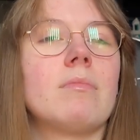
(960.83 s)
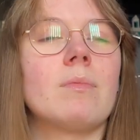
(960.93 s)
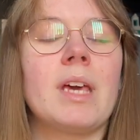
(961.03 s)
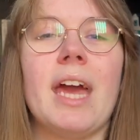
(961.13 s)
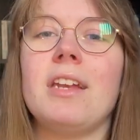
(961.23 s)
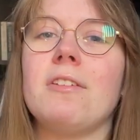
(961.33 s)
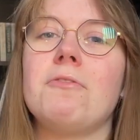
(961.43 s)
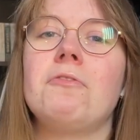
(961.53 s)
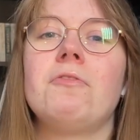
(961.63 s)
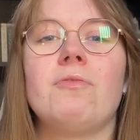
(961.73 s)
kind of
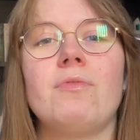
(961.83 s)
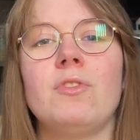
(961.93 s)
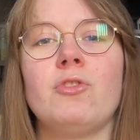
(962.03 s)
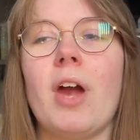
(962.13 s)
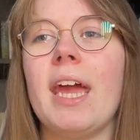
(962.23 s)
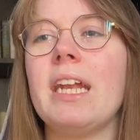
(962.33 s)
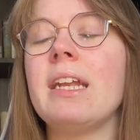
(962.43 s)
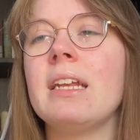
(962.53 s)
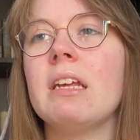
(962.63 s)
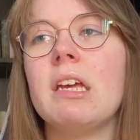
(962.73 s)
try
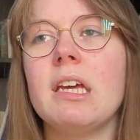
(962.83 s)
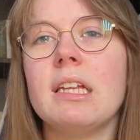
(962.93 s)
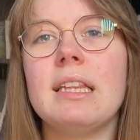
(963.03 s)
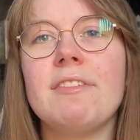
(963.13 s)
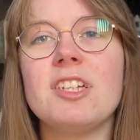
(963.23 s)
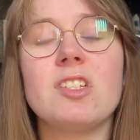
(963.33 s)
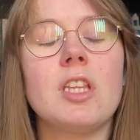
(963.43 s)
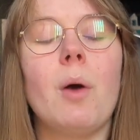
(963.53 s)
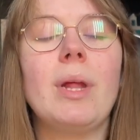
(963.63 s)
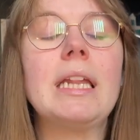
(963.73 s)
and live a
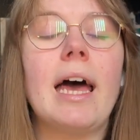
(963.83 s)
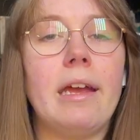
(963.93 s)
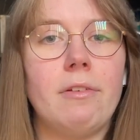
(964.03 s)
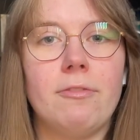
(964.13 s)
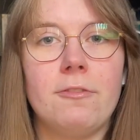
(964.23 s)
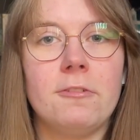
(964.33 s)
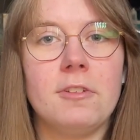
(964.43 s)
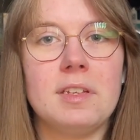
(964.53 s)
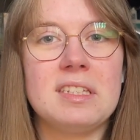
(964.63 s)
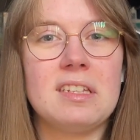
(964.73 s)
slower life,
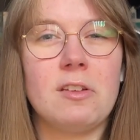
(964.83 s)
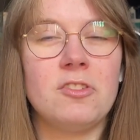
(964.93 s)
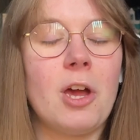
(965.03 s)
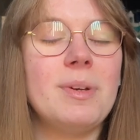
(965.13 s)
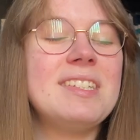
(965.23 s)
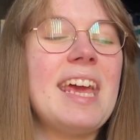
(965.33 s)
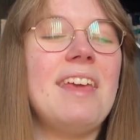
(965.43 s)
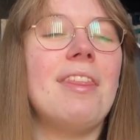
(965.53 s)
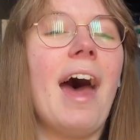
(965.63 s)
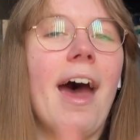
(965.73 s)
shall we say
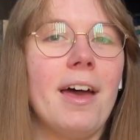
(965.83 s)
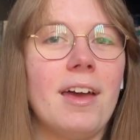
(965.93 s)
that,